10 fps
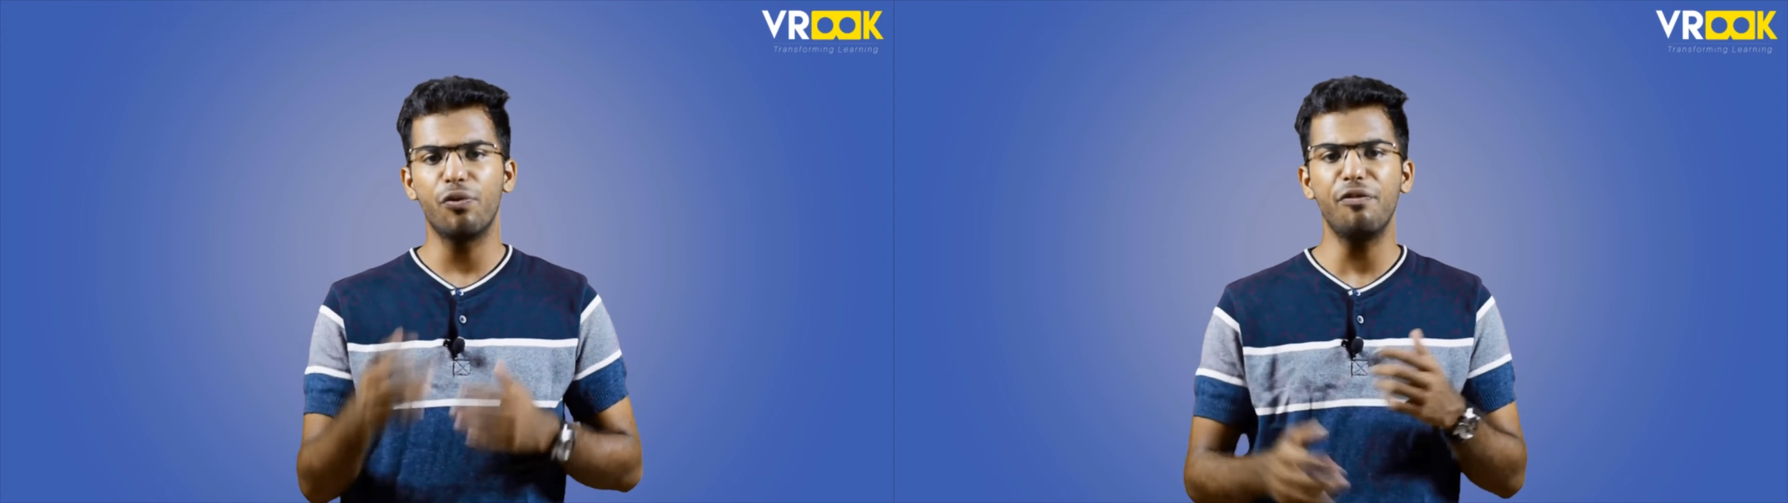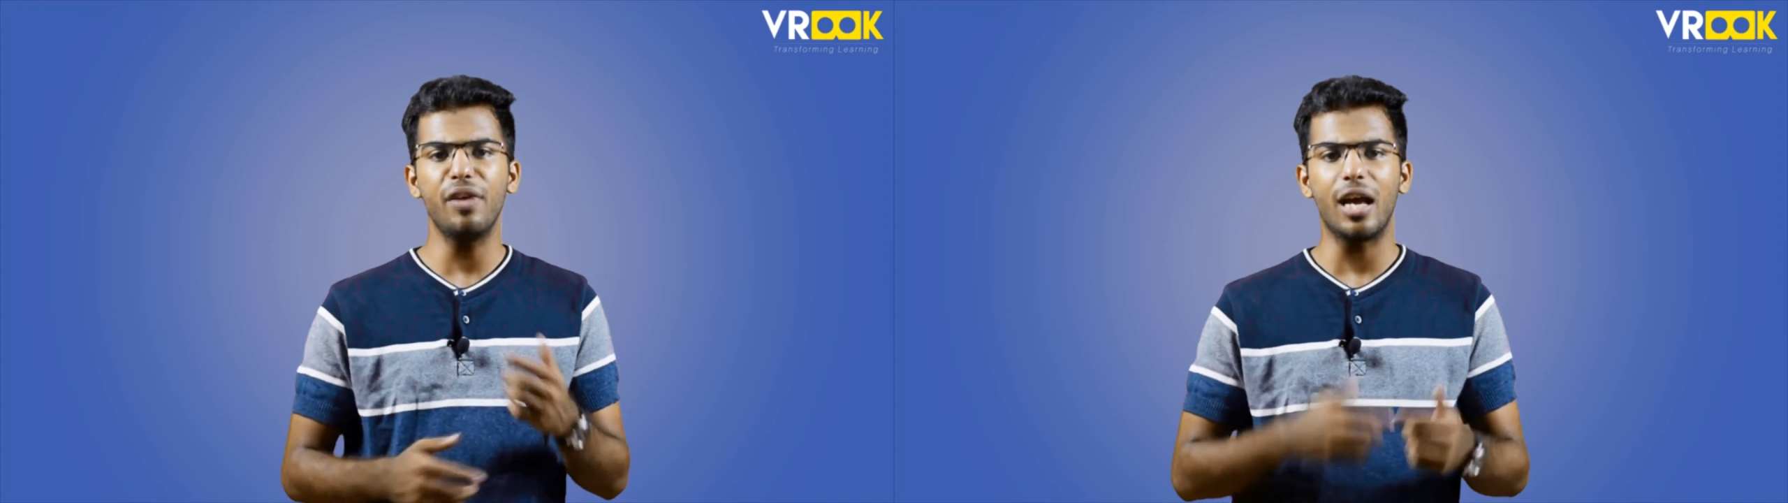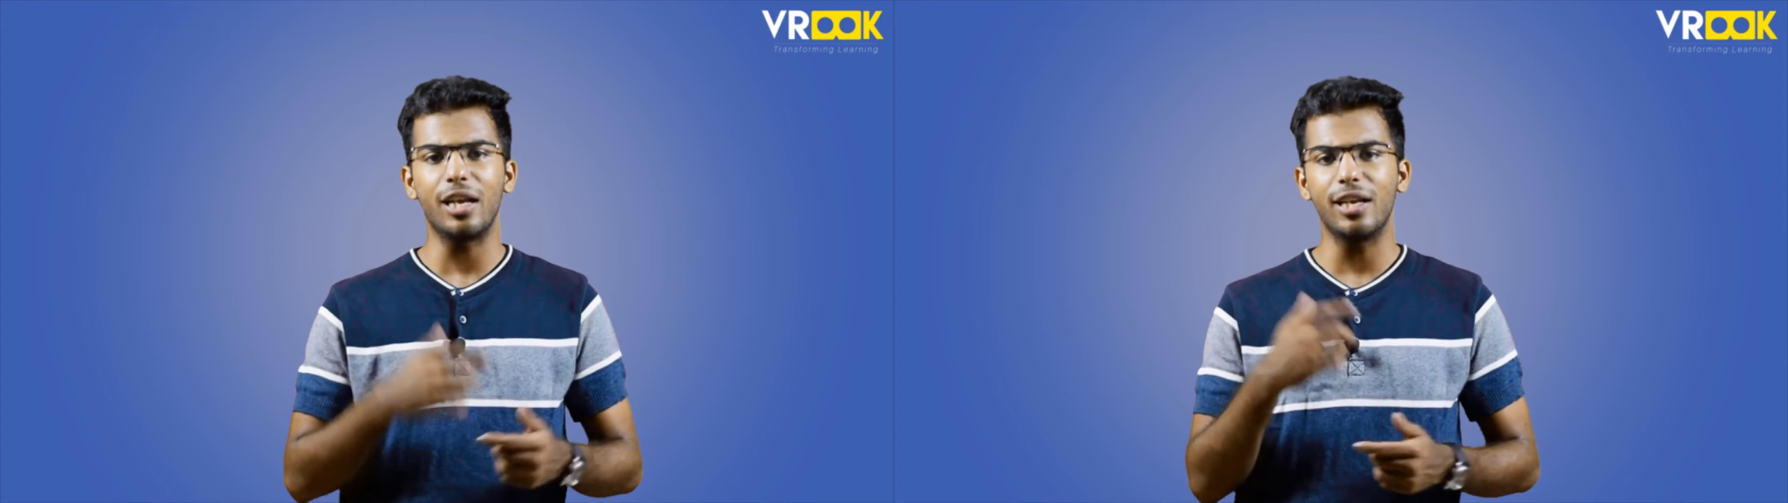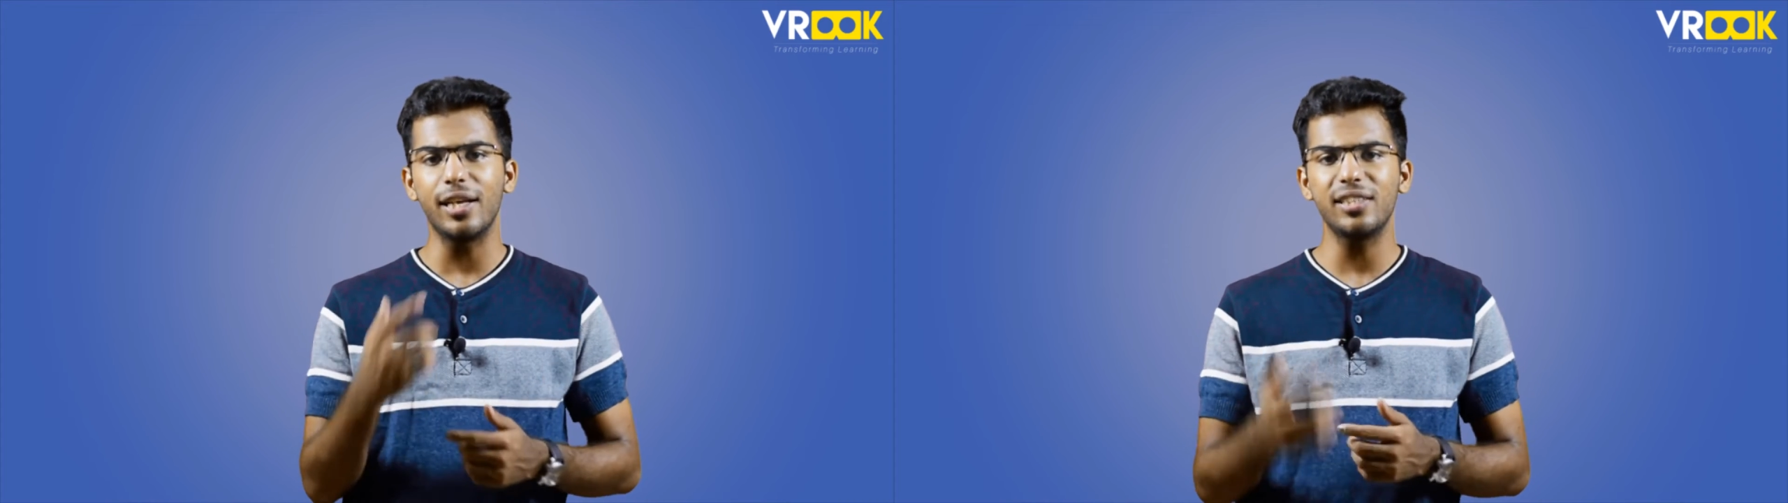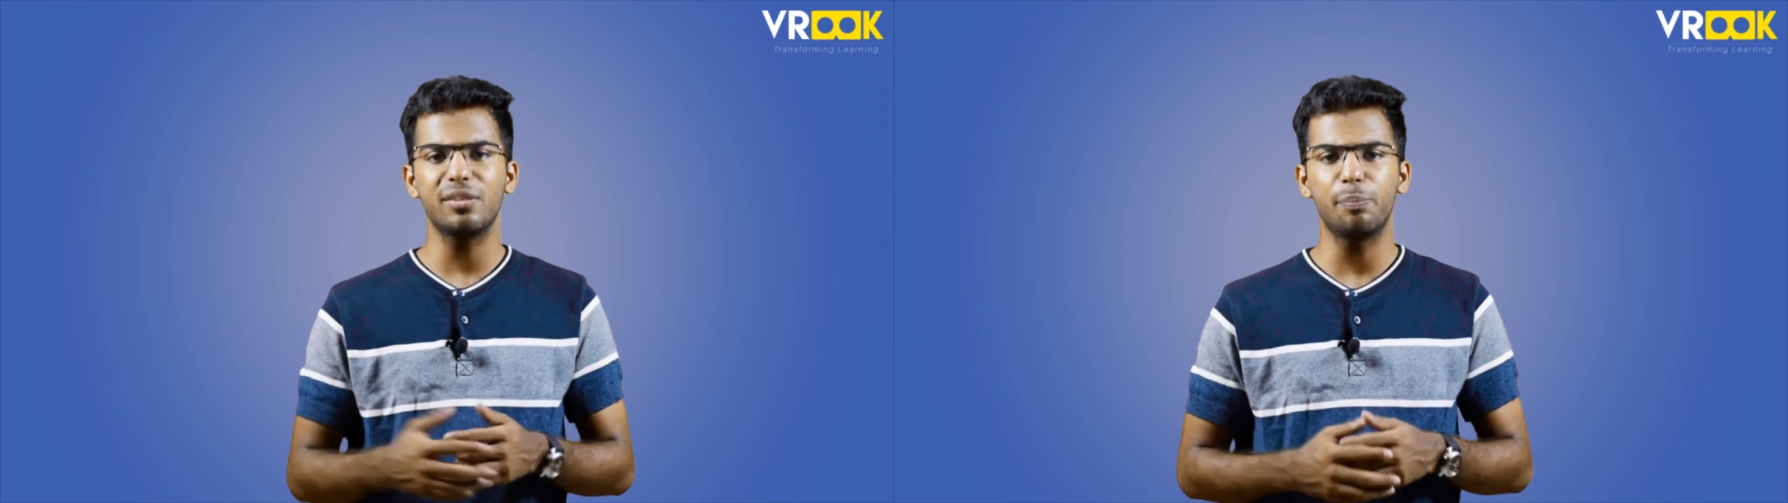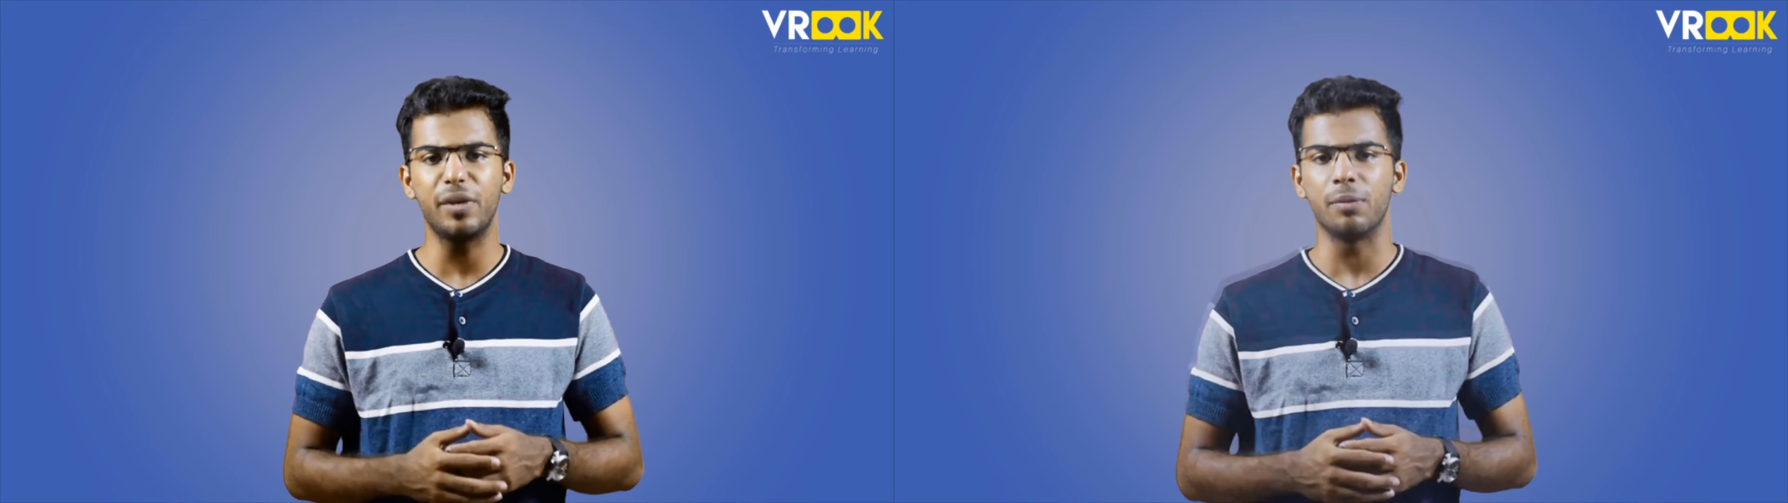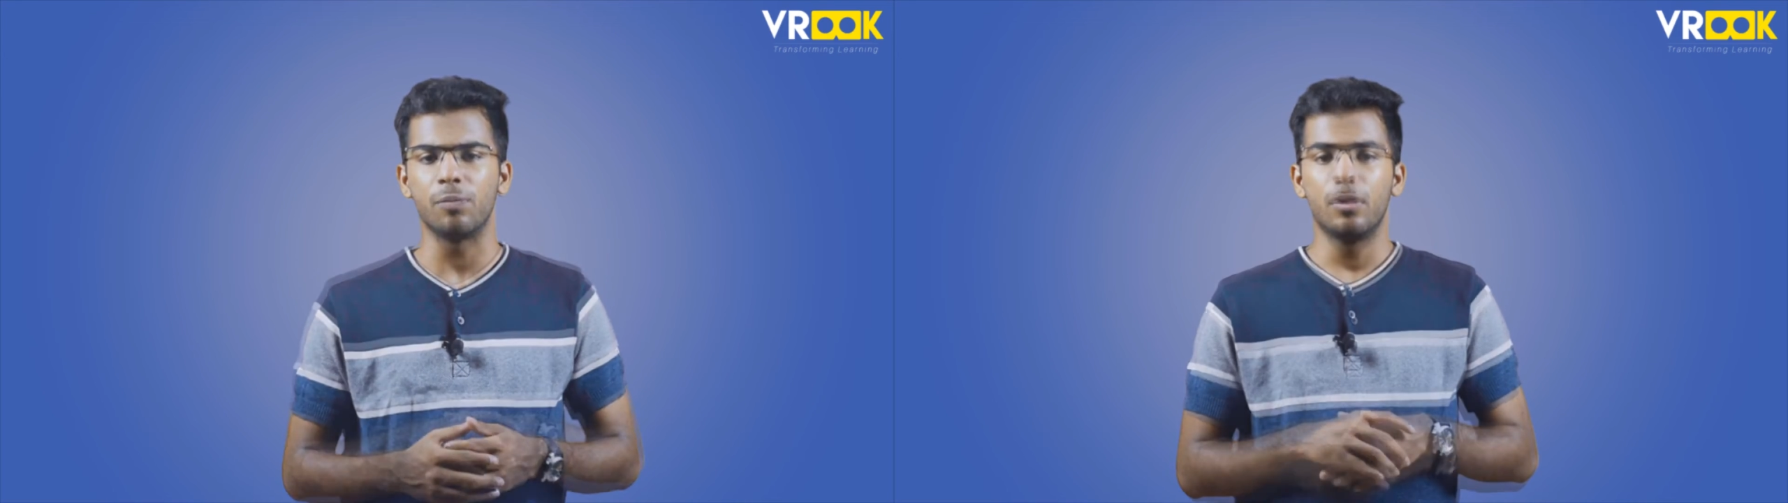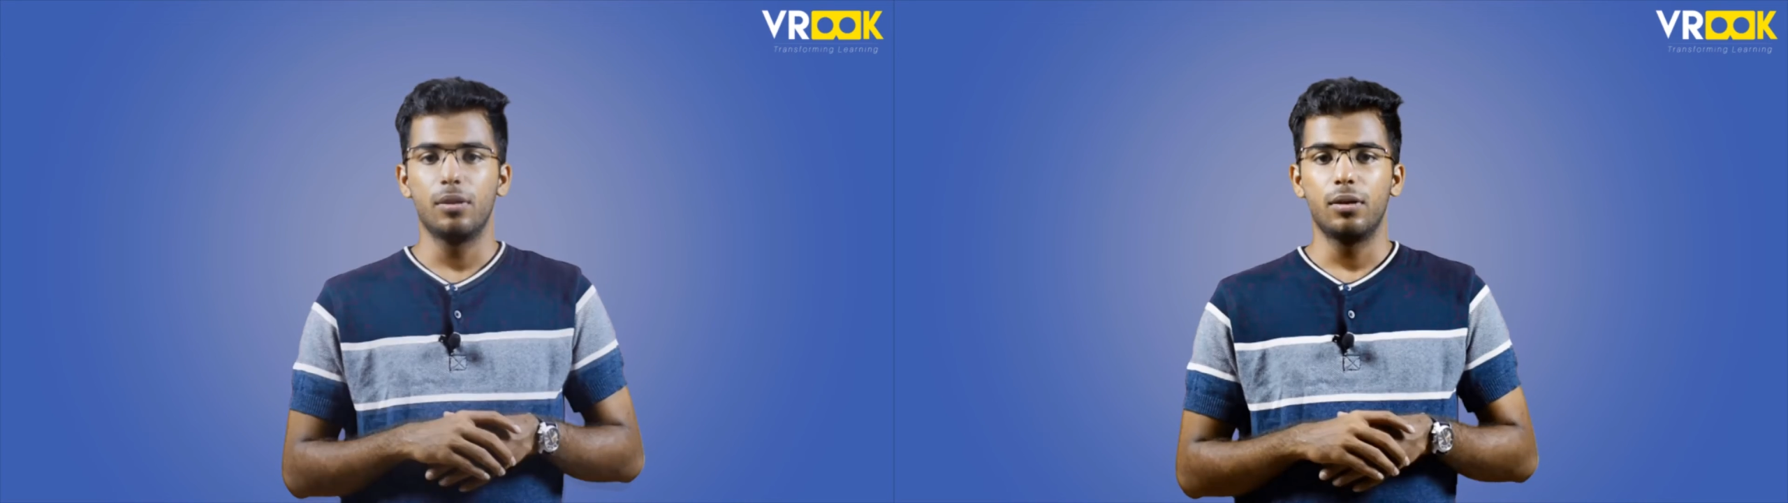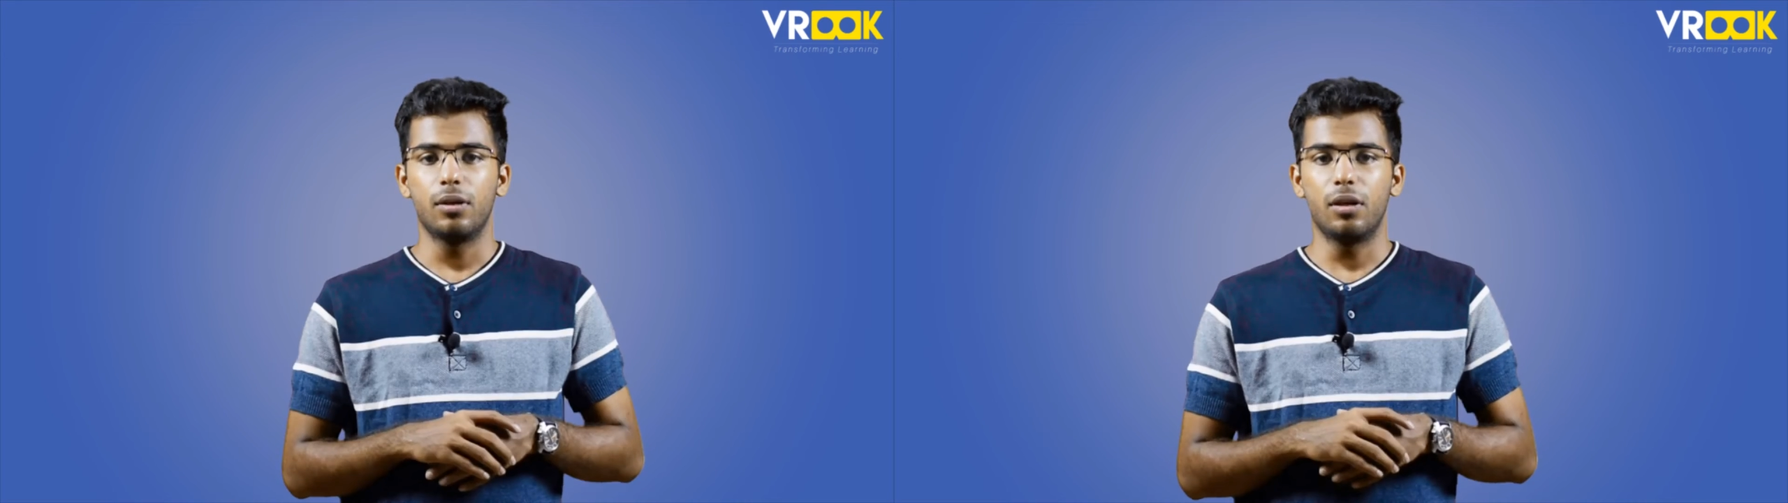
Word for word: when we analyze a beam,